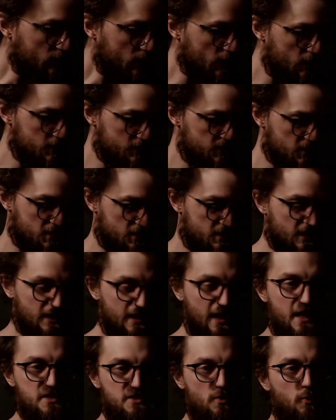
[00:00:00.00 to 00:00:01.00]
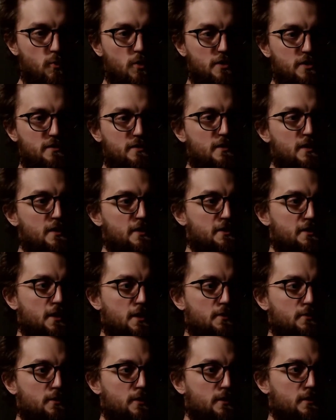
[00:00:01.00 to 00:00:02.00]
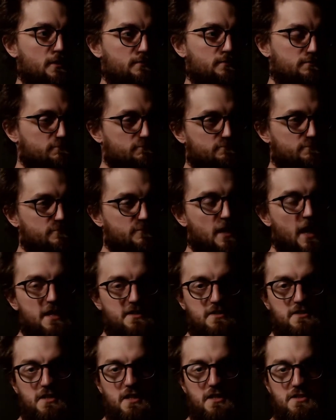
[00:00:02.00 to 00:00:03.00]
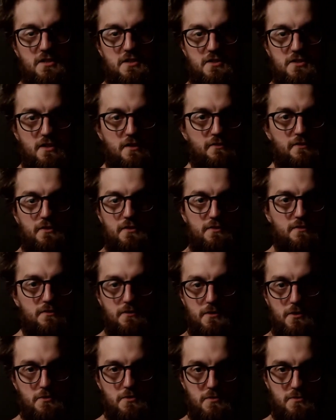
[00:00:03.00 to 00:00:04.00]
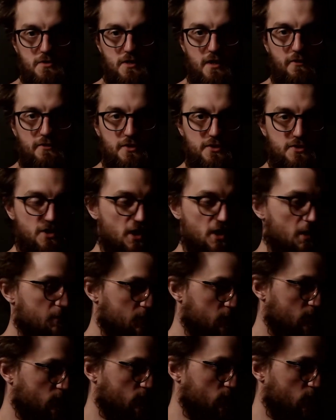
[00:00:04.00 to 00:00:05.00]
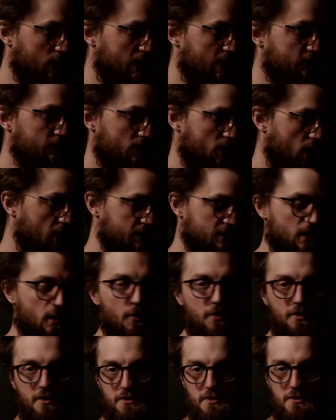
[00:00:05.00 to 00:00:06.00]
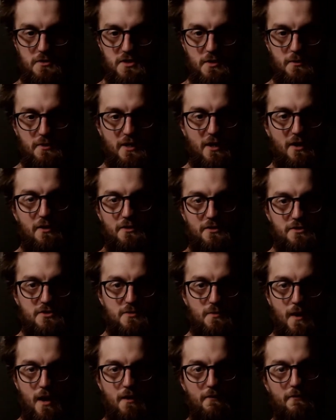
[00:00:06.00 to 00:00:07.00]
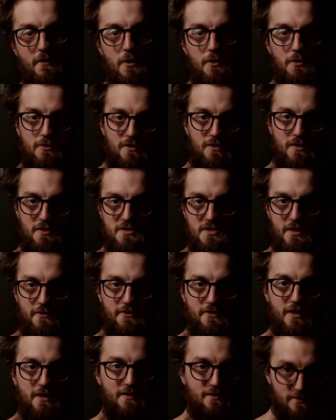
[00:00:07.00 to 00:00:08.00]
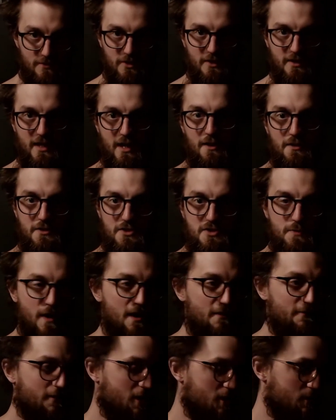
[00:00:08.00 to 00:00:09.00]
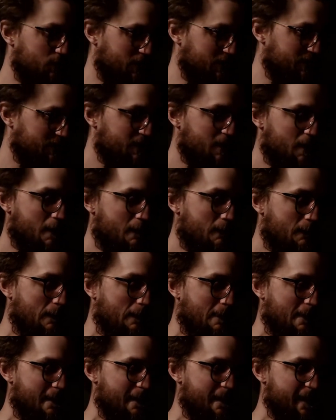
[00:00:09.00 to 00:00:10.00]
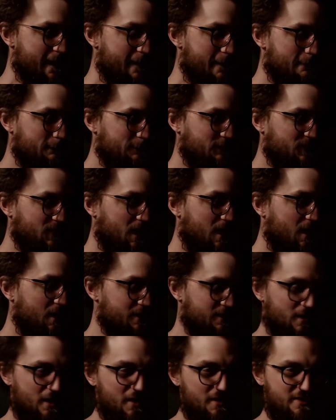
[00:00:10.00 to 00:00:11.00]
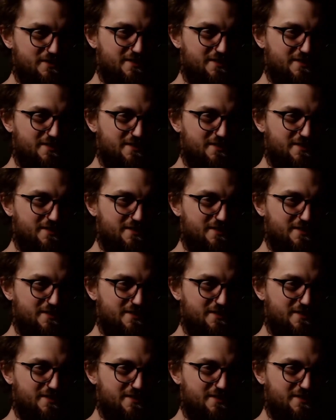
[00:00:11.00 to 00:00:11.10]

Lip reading: just in case I want to, SSH into something, do some stuff on the terminal or whatever. I know I could do some of that on a smartphone, or a lot of stuff like that on a smartphone, but I